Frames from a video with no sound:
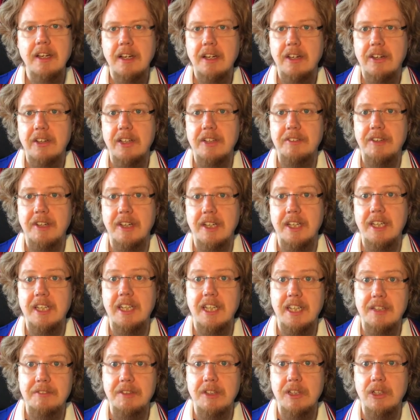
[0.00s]
however,
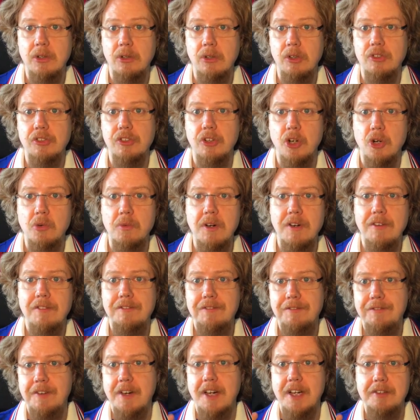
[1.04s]
11 goals over
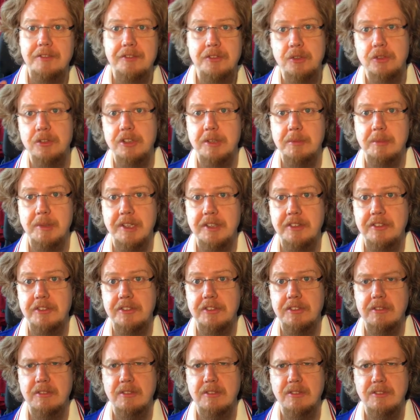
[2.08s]
5 tournaments,